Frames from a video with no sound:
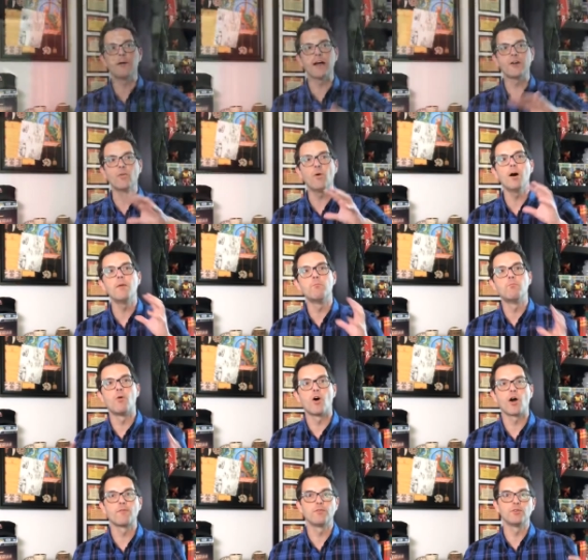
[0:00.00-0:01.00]
don't want
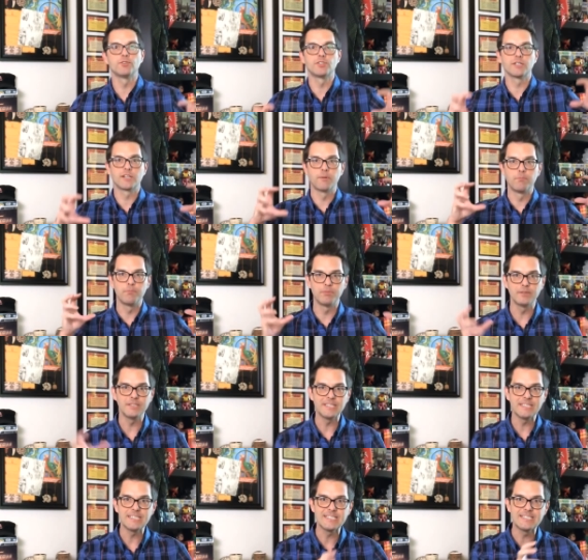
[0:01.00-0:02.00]
Marvel to
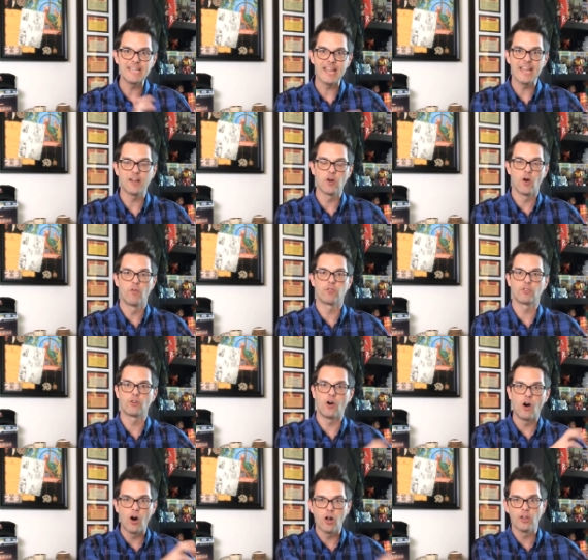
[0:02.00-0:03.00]
completely take over
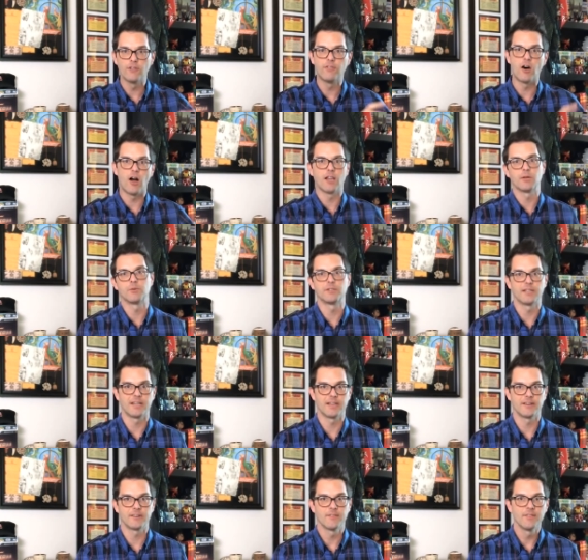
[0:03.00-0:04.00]
all of
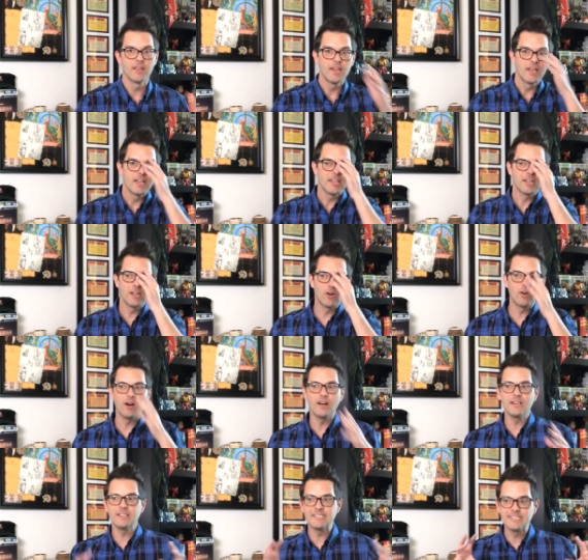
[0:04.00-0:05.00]
Hollywoodland. You know,
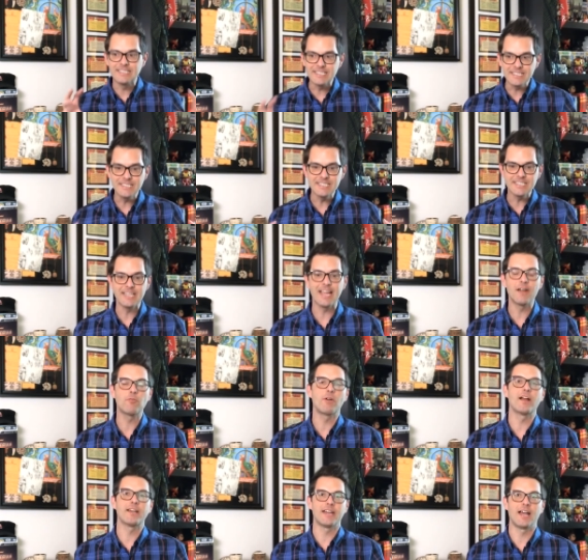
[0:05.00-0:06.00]
DCA
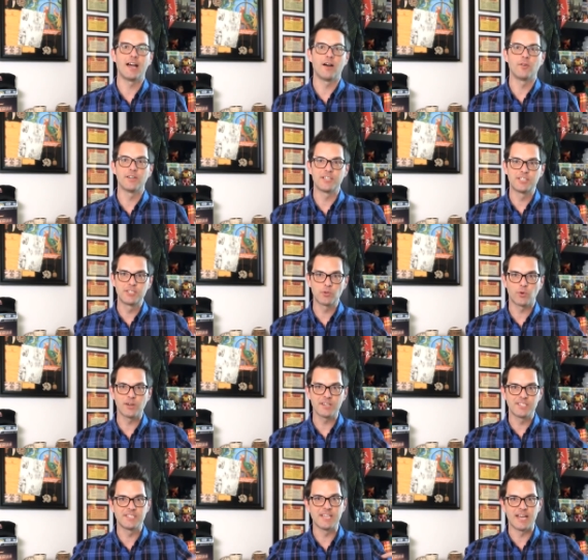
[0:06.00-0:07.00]
right now is sort
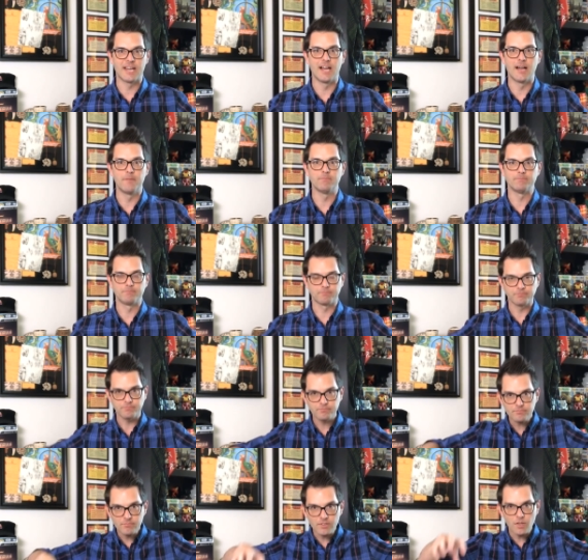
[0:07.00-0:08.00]
of set up
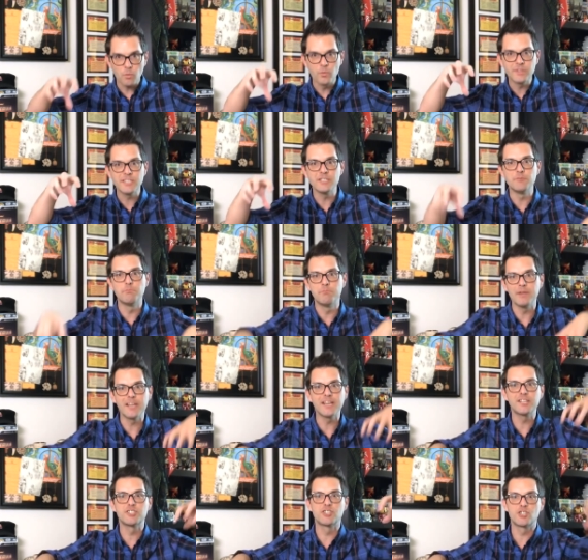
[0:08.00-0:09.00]
with these
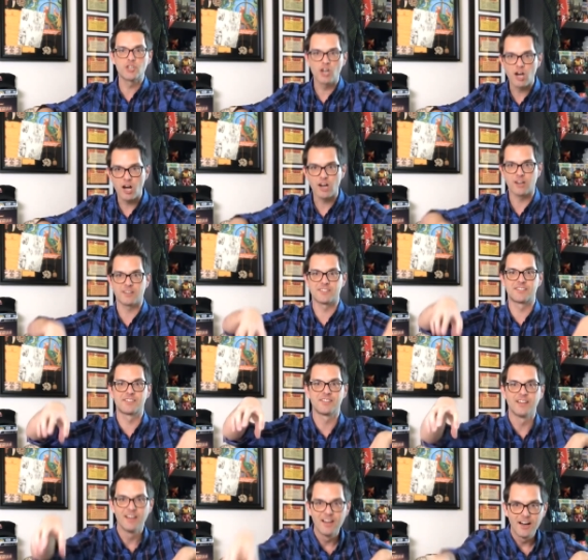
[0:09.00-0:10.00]
big
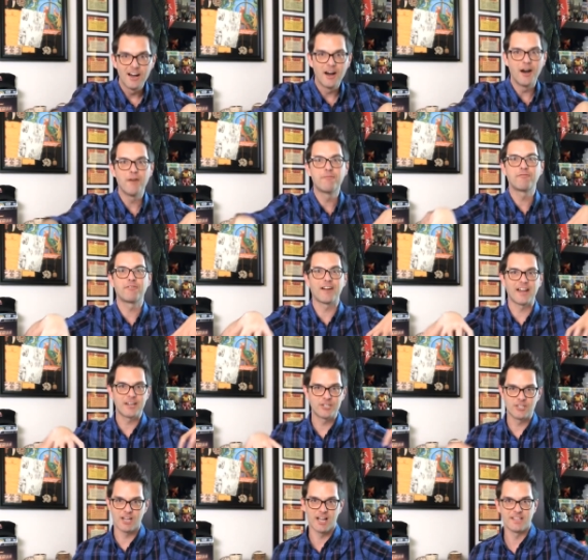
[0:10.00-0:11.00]
chunks of
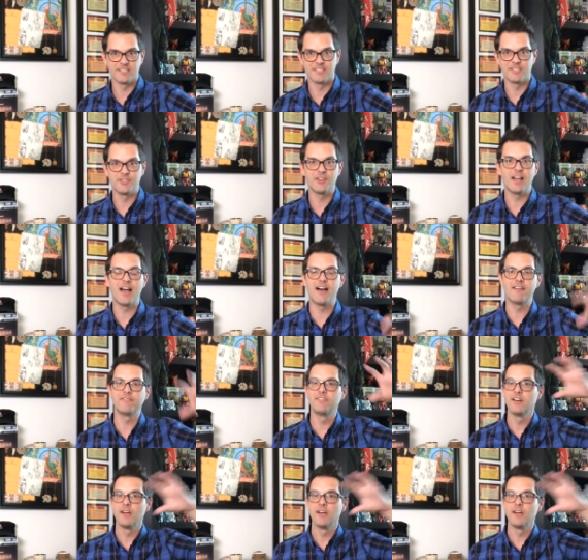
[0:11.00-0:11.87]
franchises. You have